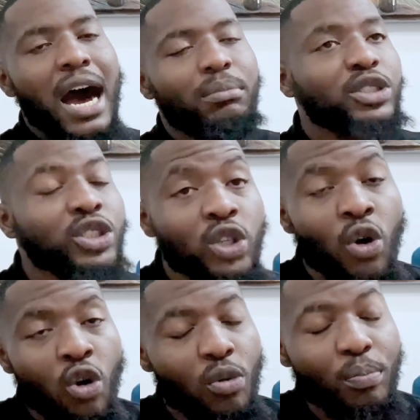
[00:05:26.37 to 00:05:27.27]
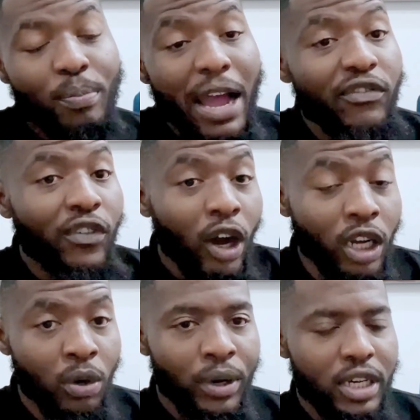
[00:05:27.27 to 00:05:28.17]
show my
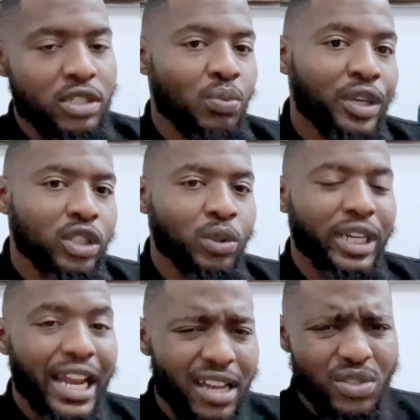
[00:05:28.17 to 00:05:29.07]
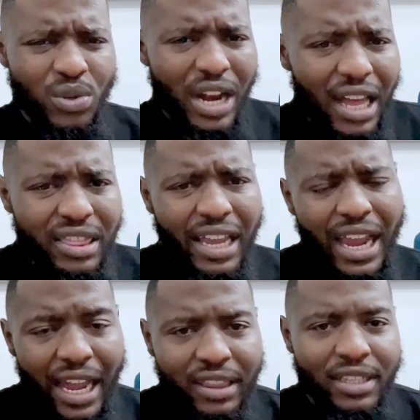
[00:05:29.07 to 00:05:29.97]
followers, which were next to nothing
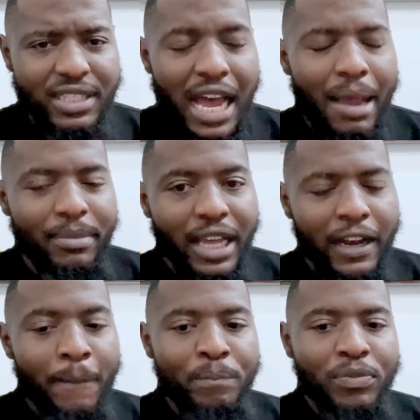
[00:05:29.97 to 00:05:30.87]
at the time, that